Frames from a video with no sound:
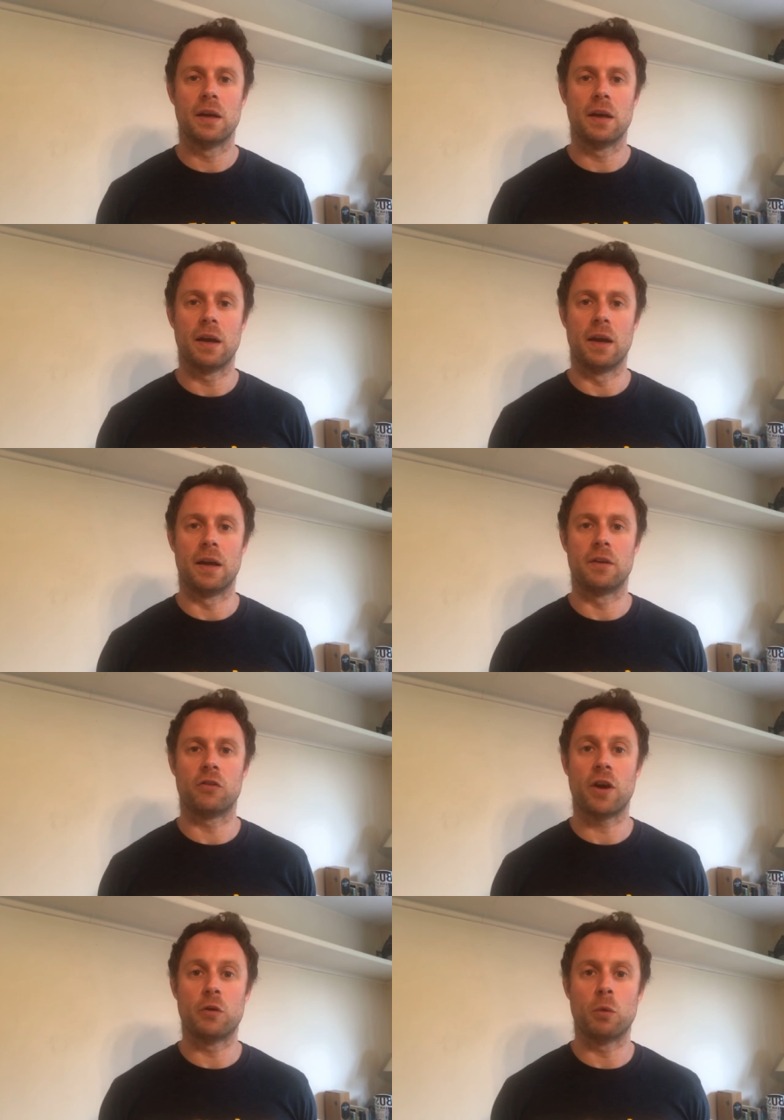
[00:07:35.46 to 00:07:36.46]
and
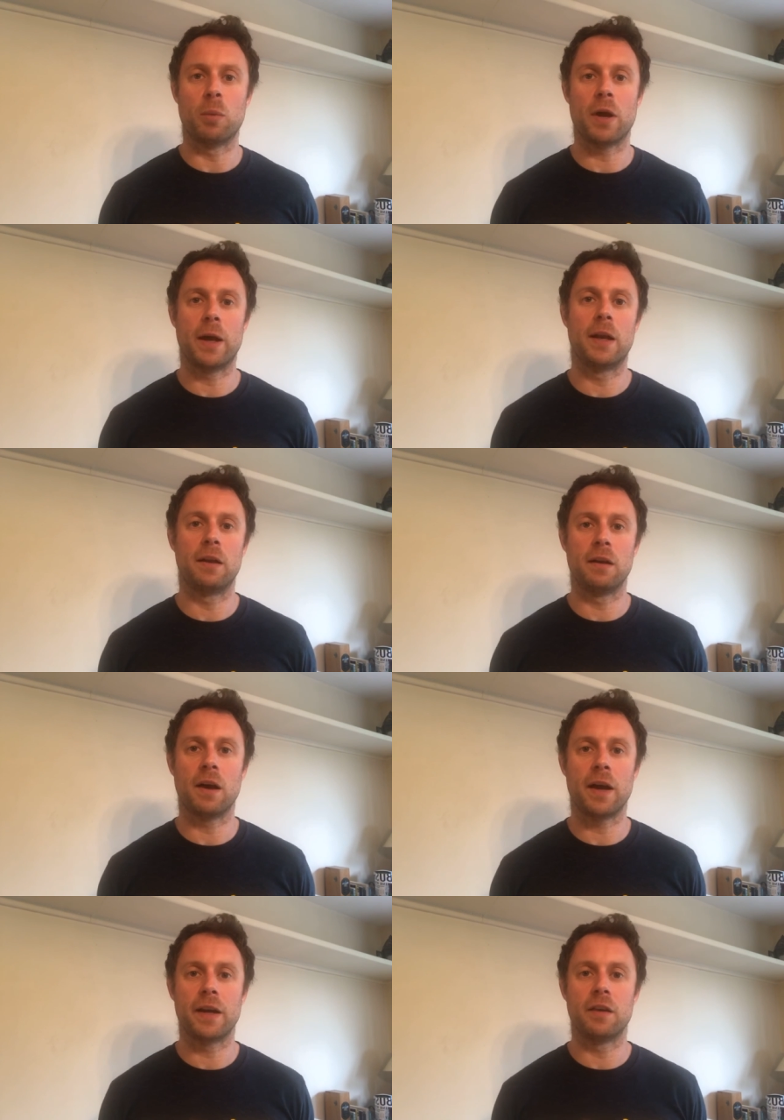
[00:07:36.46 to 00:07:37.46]
try to apply a little
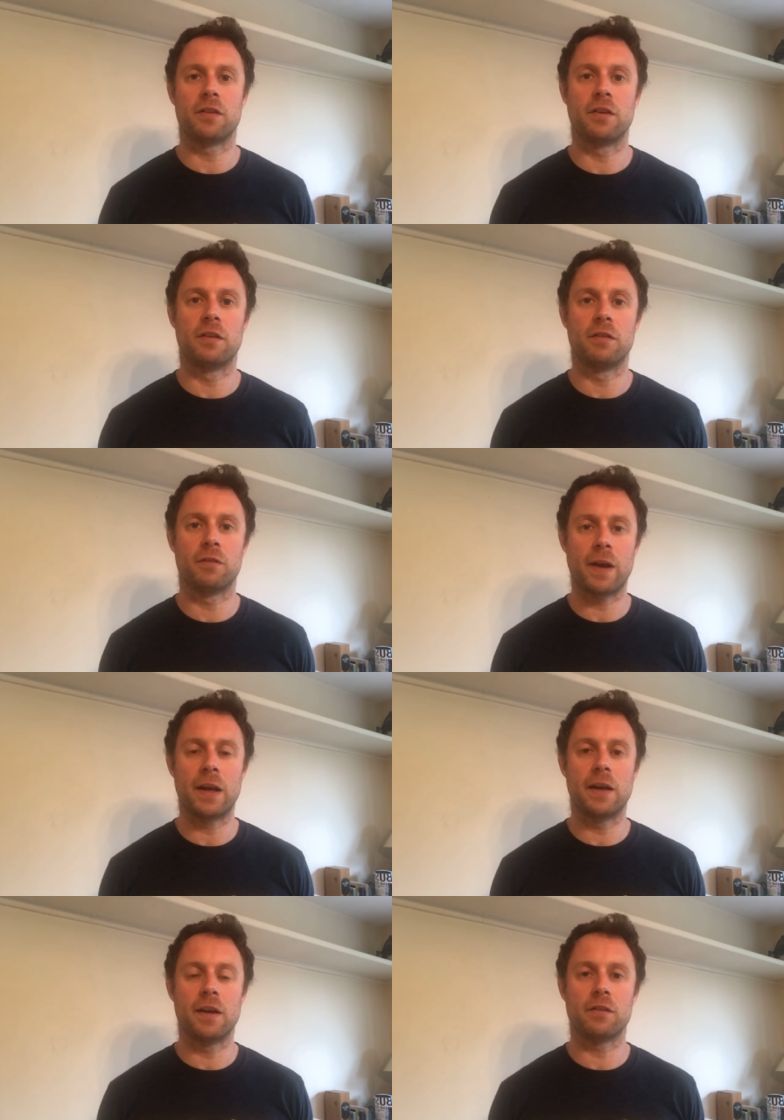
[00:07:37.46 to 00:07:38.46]
kindness and
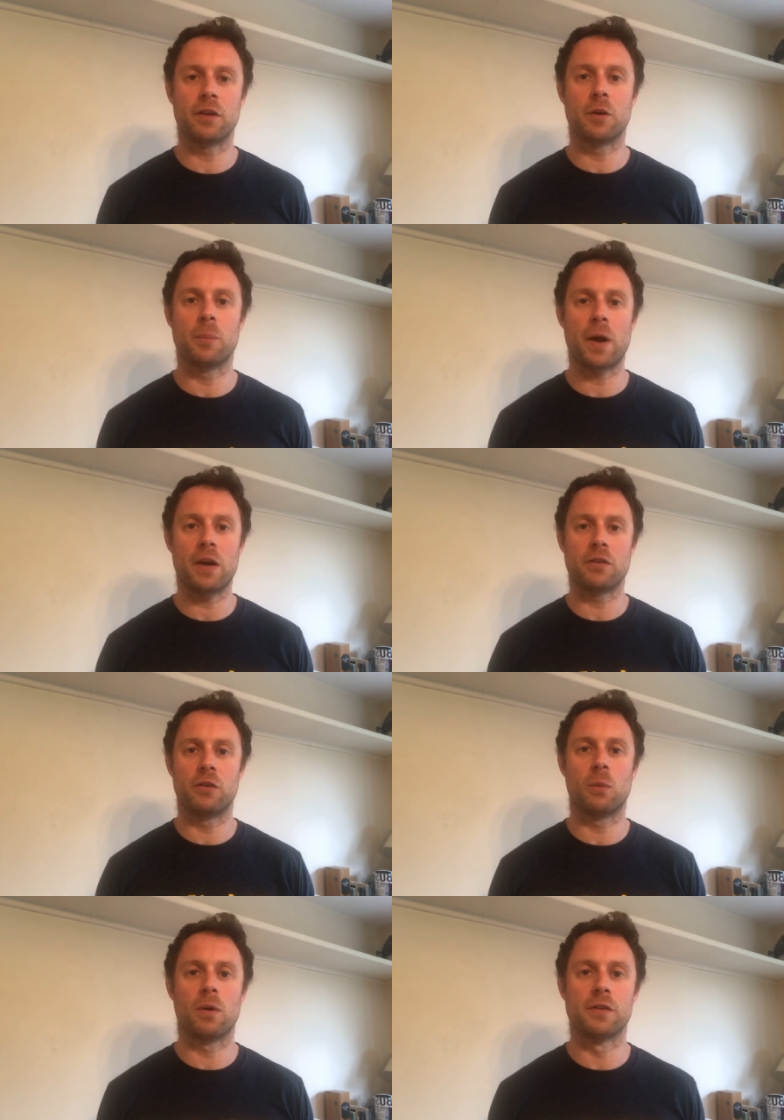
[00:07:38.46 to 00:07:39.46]
friendliness and compassion
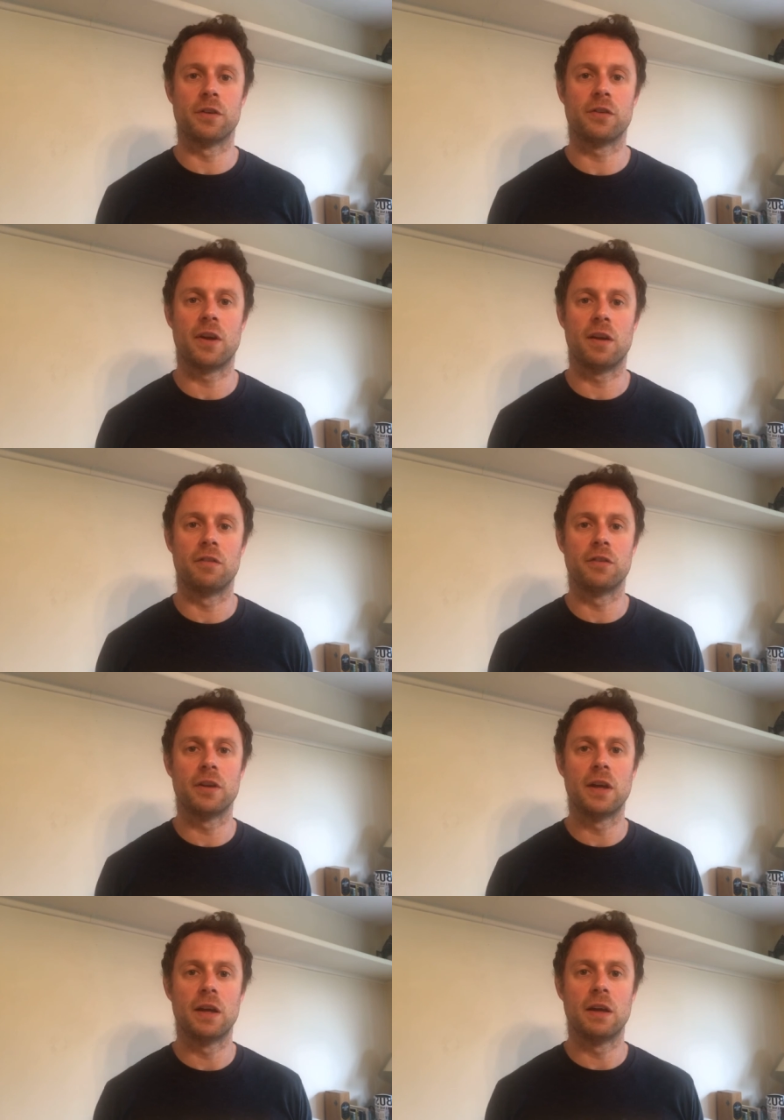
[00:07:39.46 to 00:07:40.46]
towards ourselves.
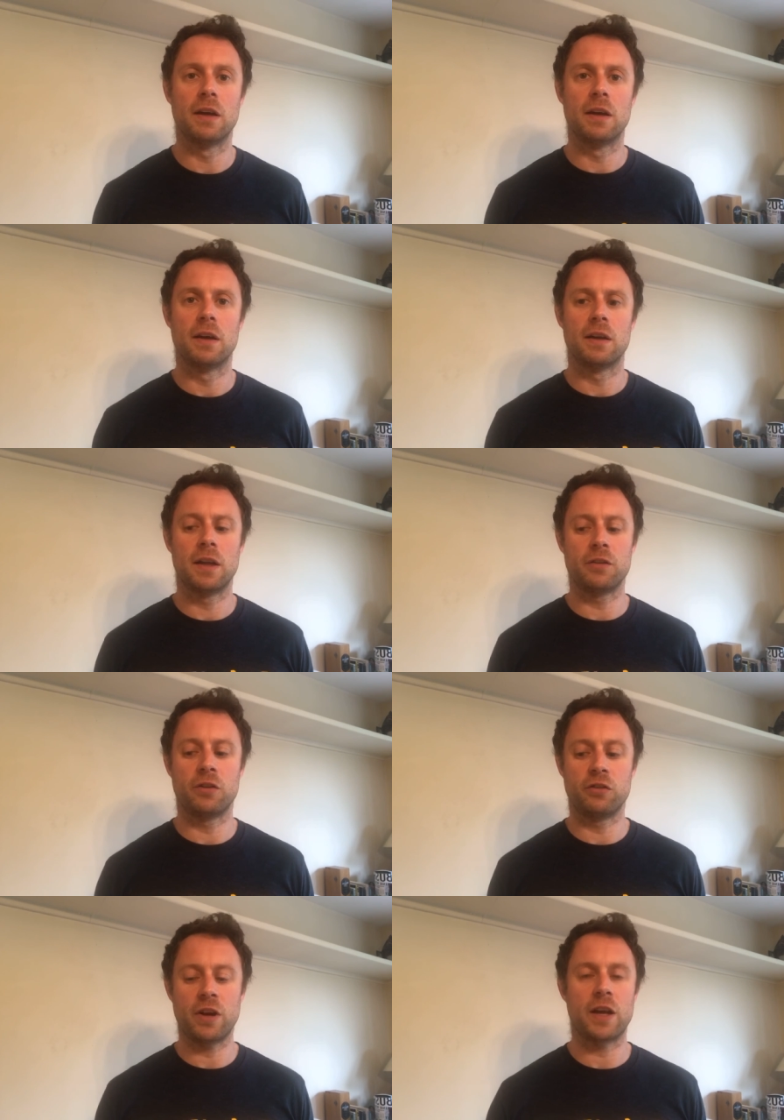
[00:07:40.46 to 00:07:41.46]
Let's
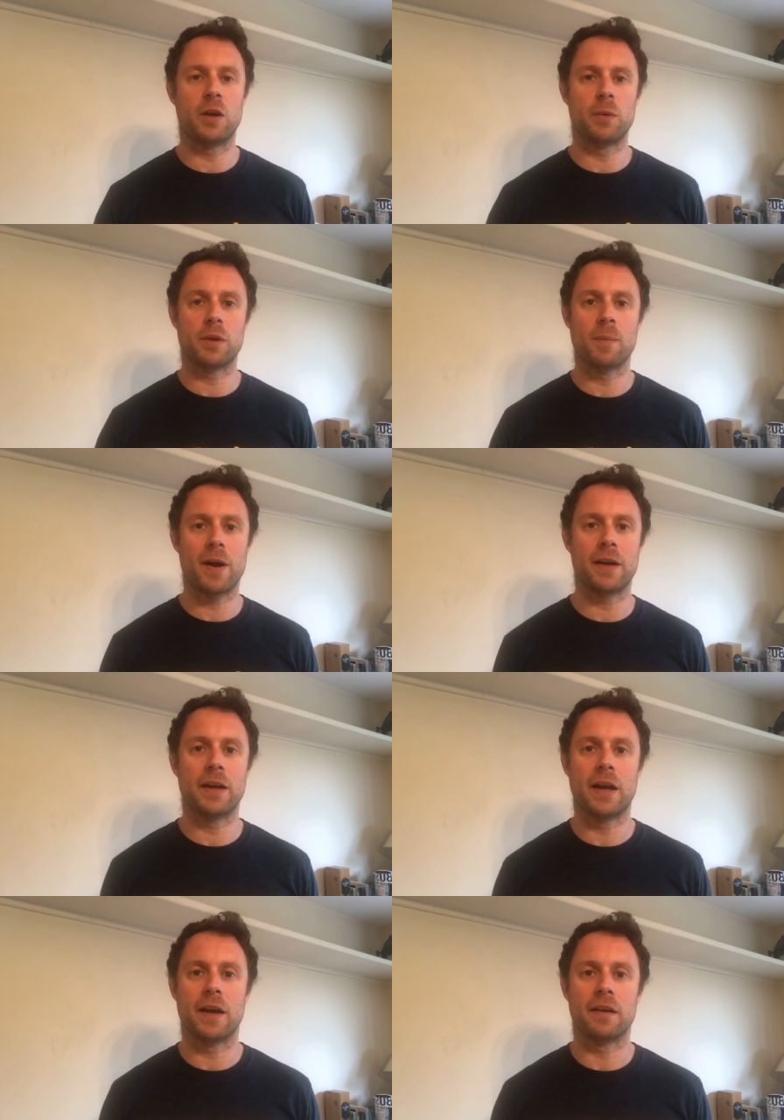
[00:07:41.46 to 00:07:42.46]
just check in with the mind
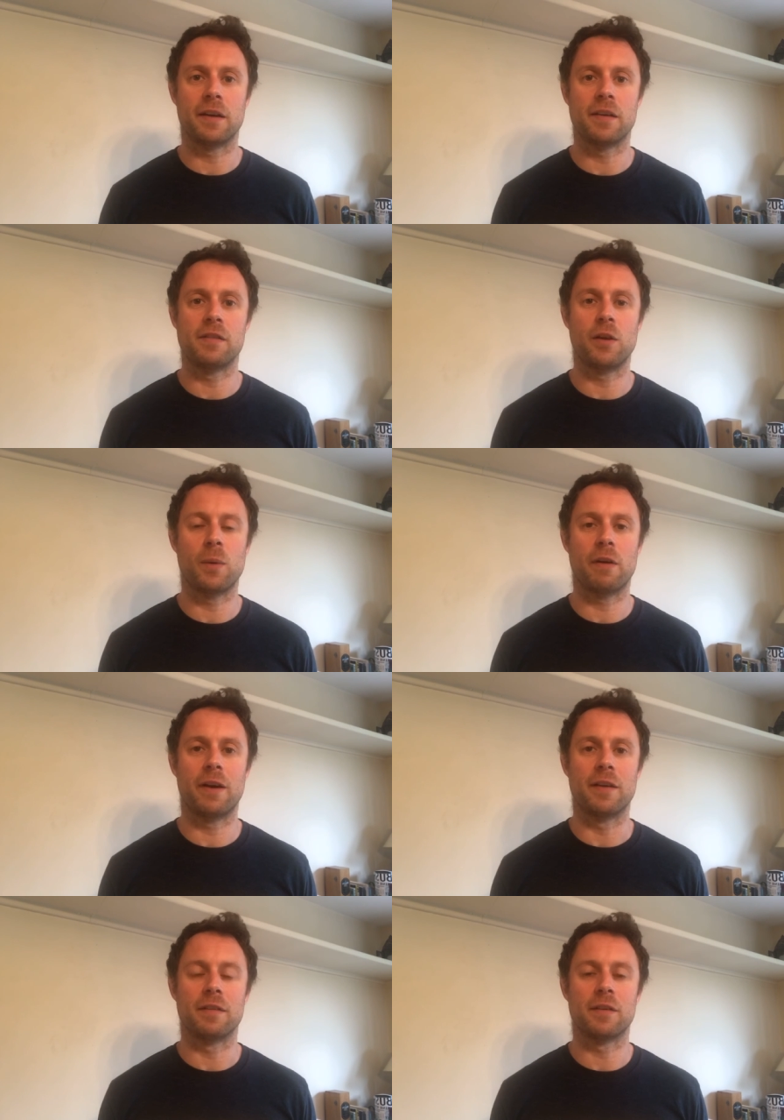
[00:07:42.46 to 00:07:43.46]
again and see where it
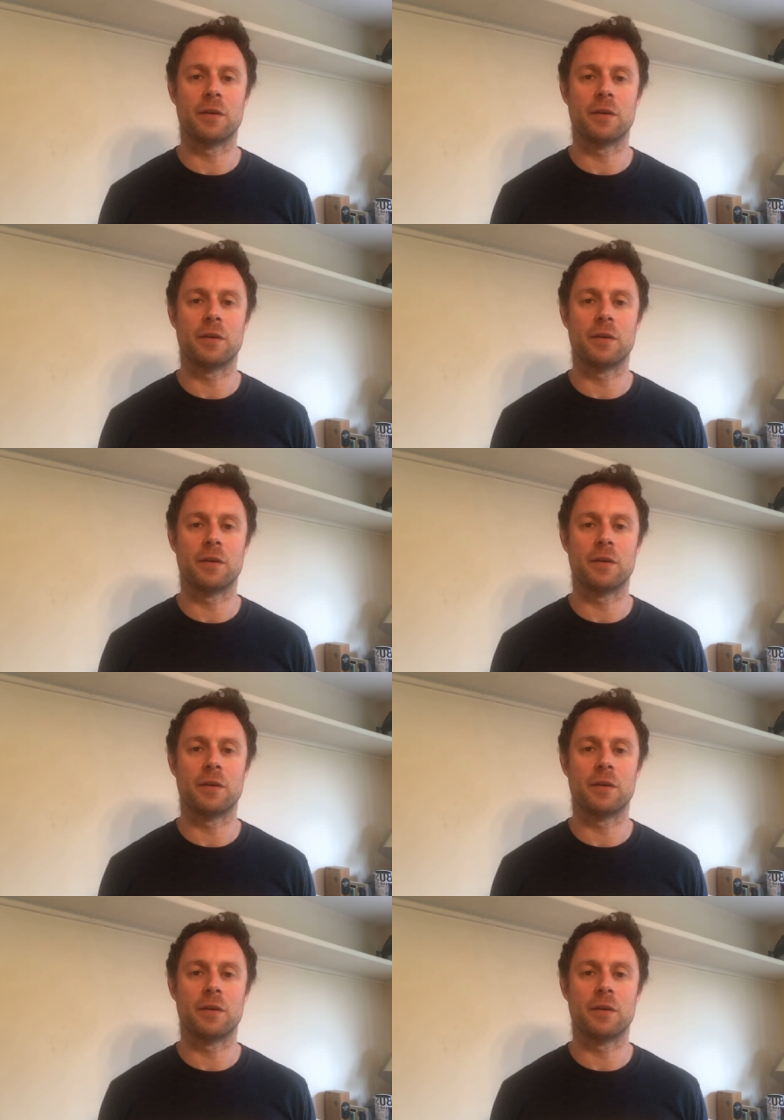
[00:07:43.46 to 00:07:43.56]
is.